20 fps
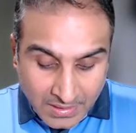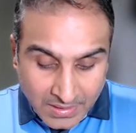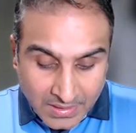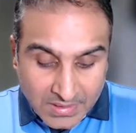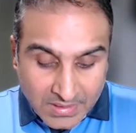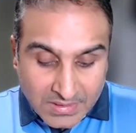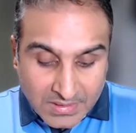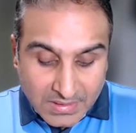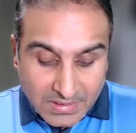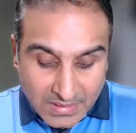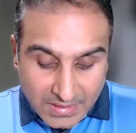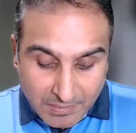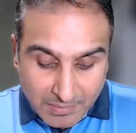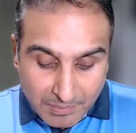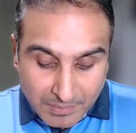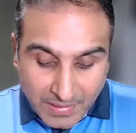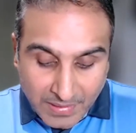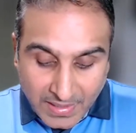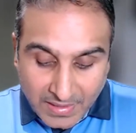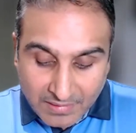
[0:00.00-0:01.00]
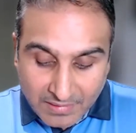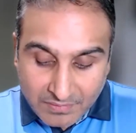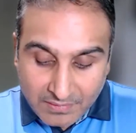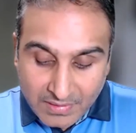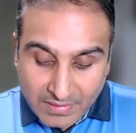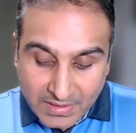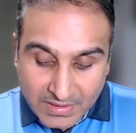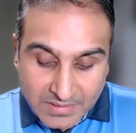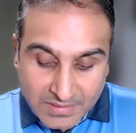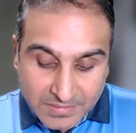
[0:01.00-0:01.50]
is
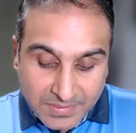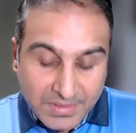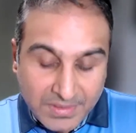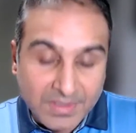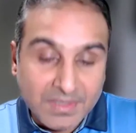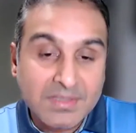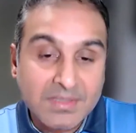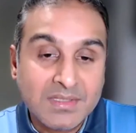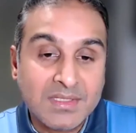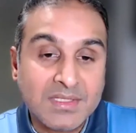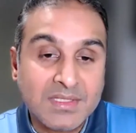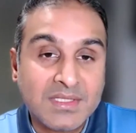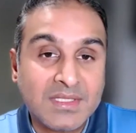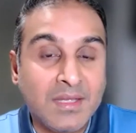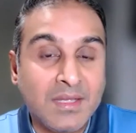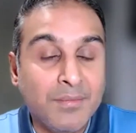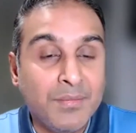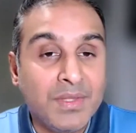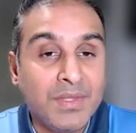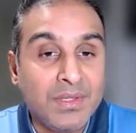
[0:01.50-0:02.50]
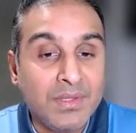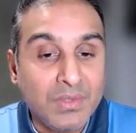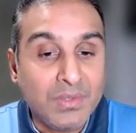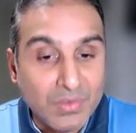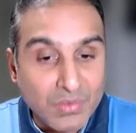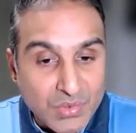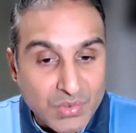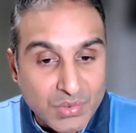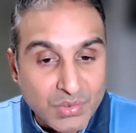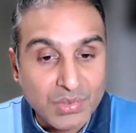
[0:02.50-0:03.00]
impactful experience is something
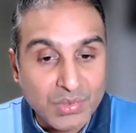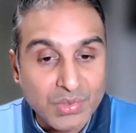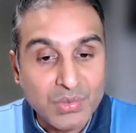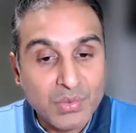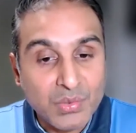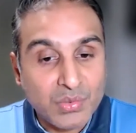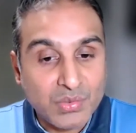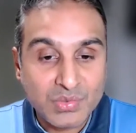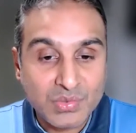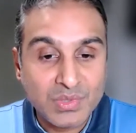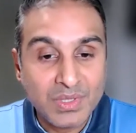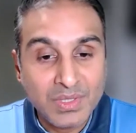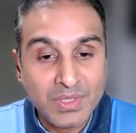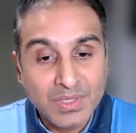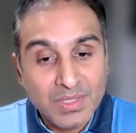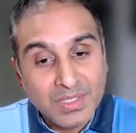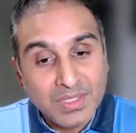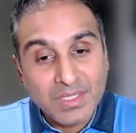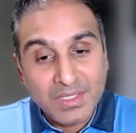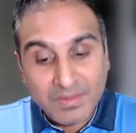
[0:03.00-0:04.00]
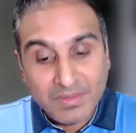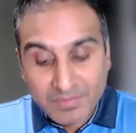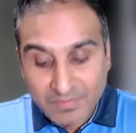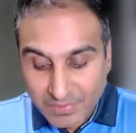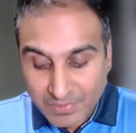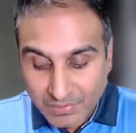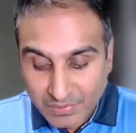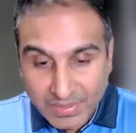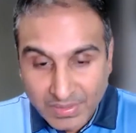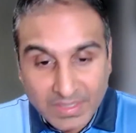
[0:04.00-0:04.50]
you should use. If
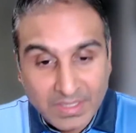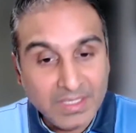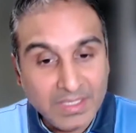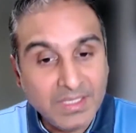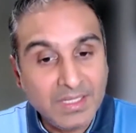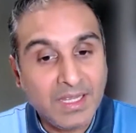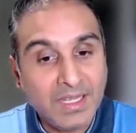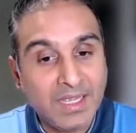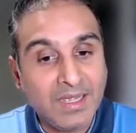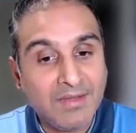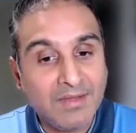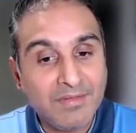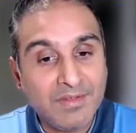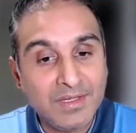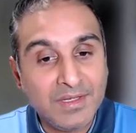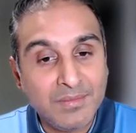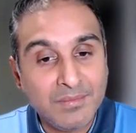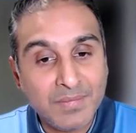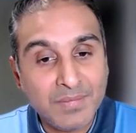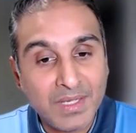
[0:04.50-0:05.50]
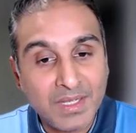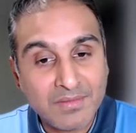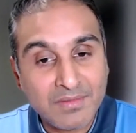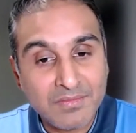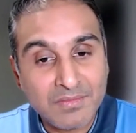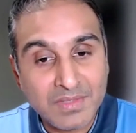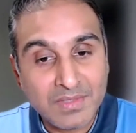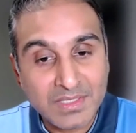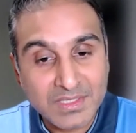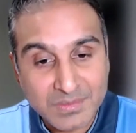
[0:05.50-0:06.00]
you really have an
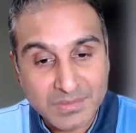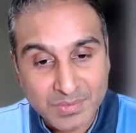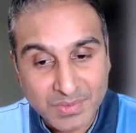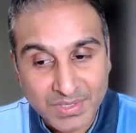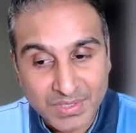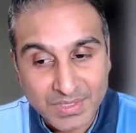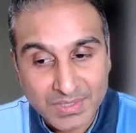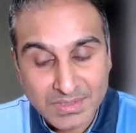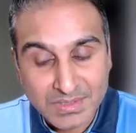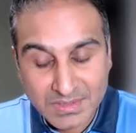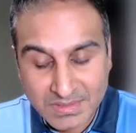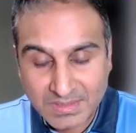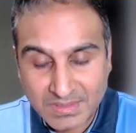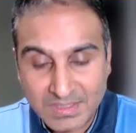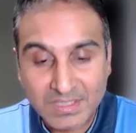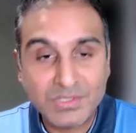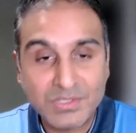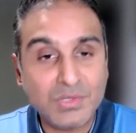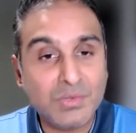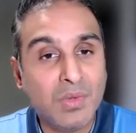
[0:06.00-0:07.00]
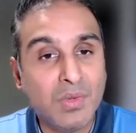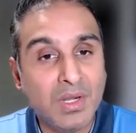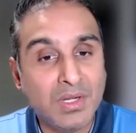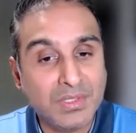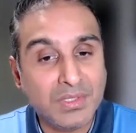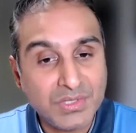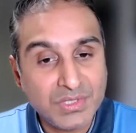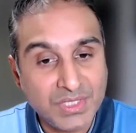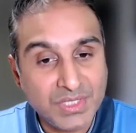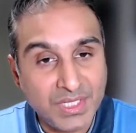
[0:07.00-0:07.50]
impactful experience that you want
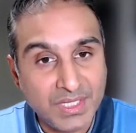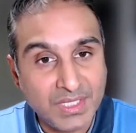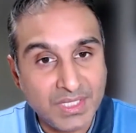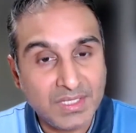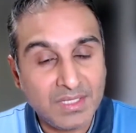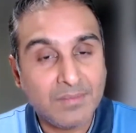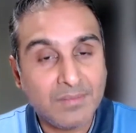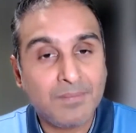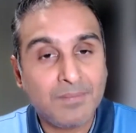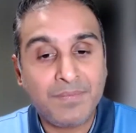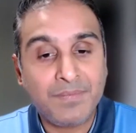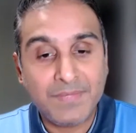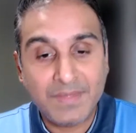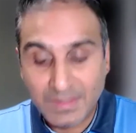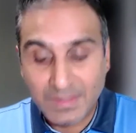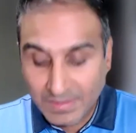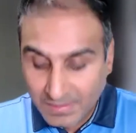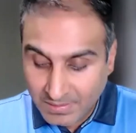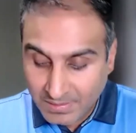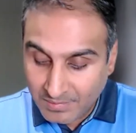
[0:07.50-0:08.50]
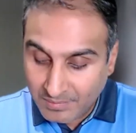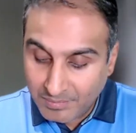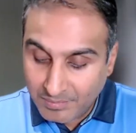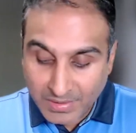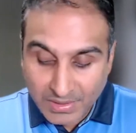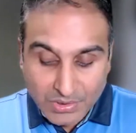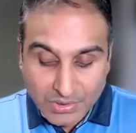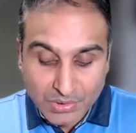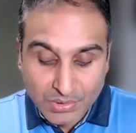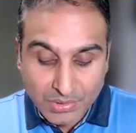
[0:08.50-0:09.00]
to share,
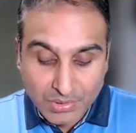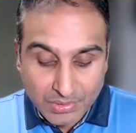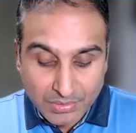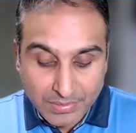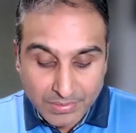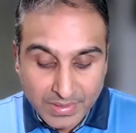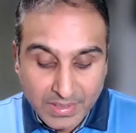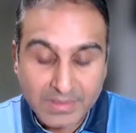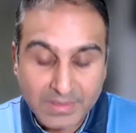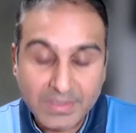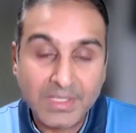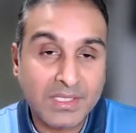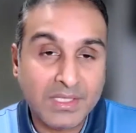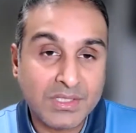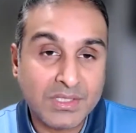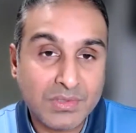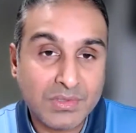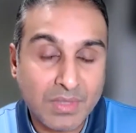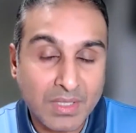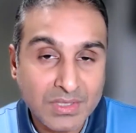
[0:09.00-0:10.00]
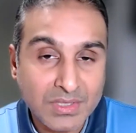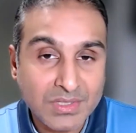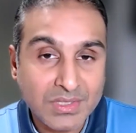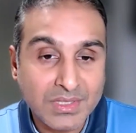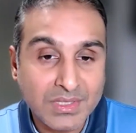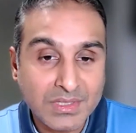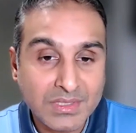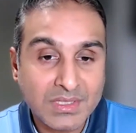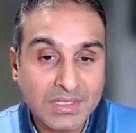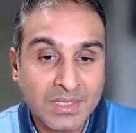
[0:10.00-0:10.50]
make sure to read the
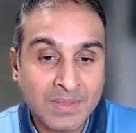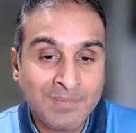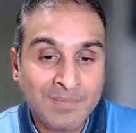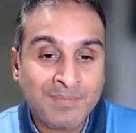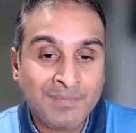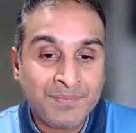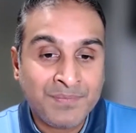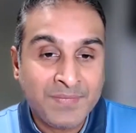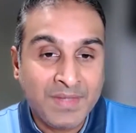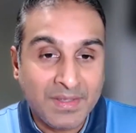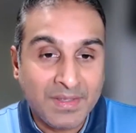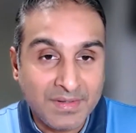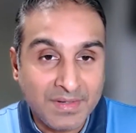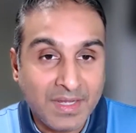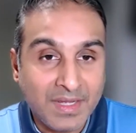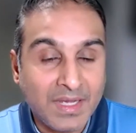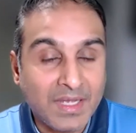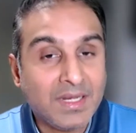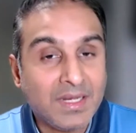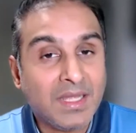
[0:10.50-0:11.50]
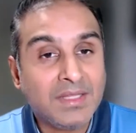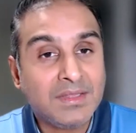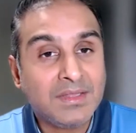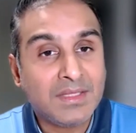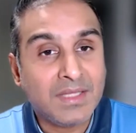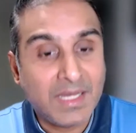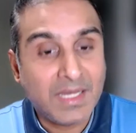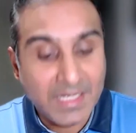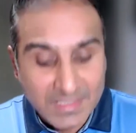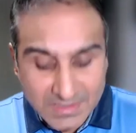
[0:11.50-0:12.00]
instructions and highlight
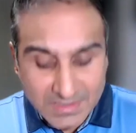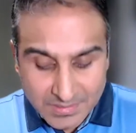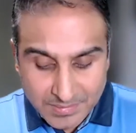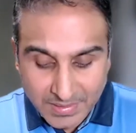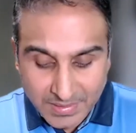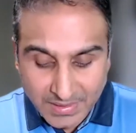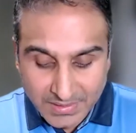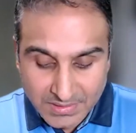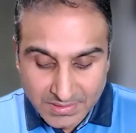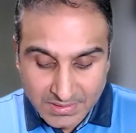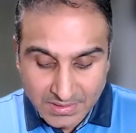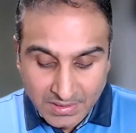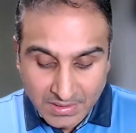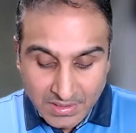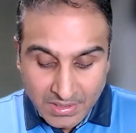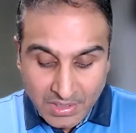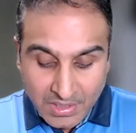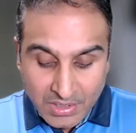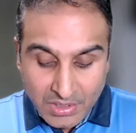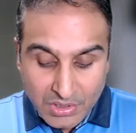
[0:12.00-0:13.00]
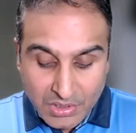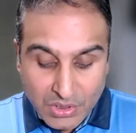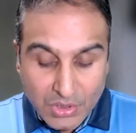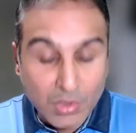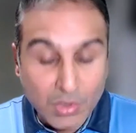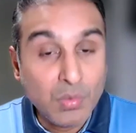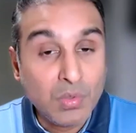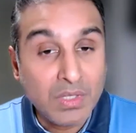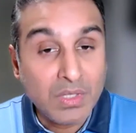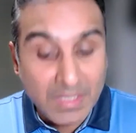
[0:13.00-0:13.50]
the aspects
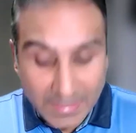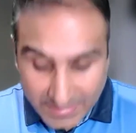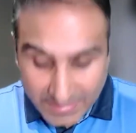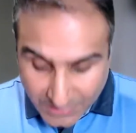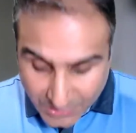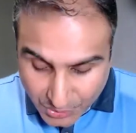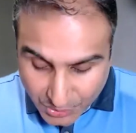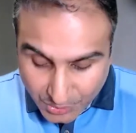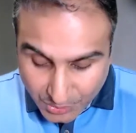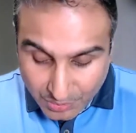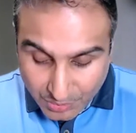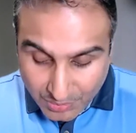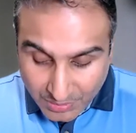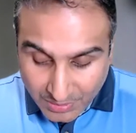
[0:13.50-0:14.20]
you would like to.